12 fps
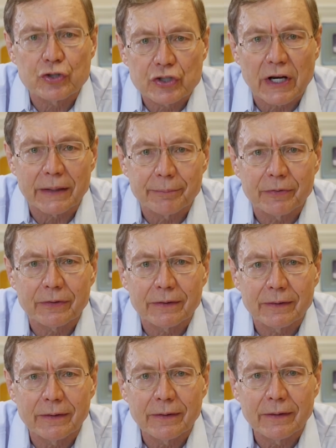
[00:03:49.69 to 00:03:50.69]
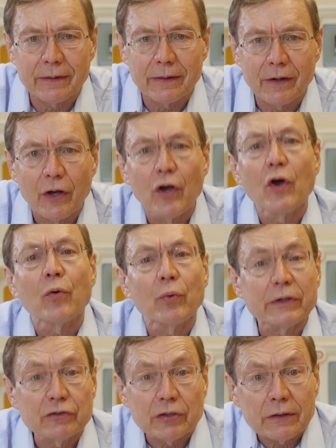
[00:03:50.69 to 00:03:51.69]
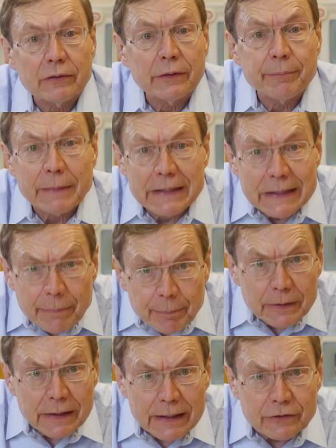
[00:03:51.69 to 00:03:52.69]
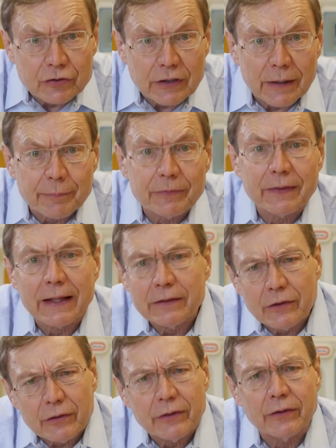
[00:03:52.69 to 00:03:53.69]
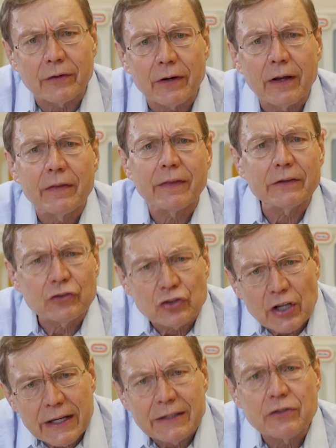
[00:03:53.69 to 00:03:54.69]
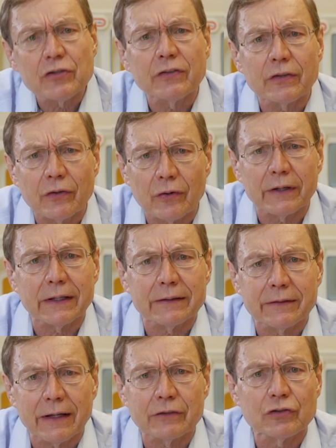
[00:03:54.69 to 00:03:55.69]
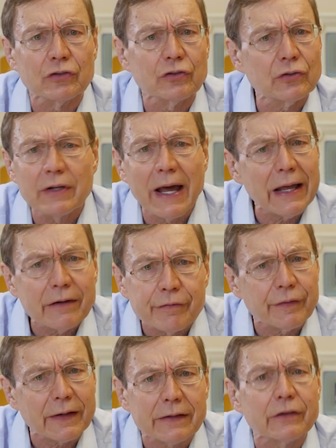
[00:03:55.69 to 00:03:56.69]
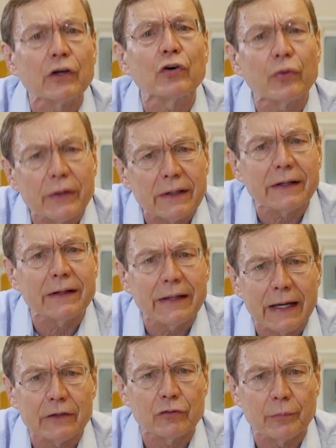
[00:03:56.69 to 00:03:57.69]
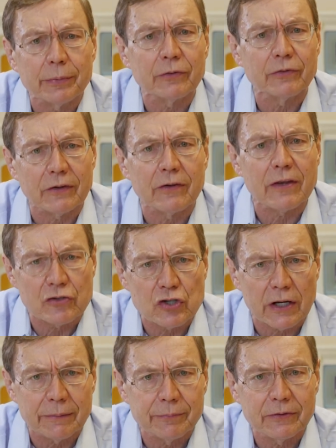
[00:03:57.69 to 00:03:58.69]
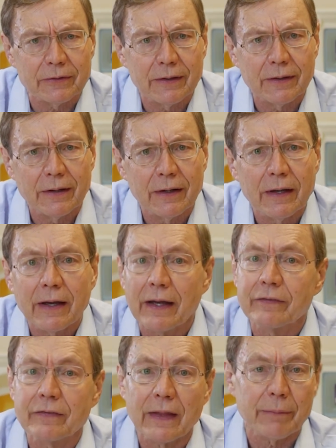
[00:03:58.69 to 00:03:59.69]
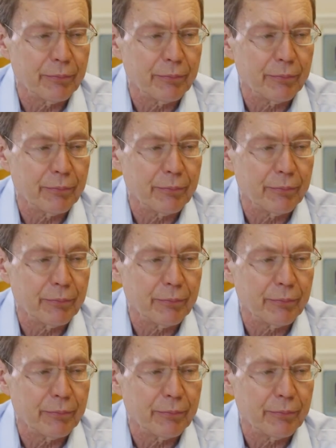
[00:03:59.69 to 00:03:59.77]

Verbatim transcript: shapes. When children manipulate shapes, they learn the changes in orientation do not affect the critical attributes of the shapes. As they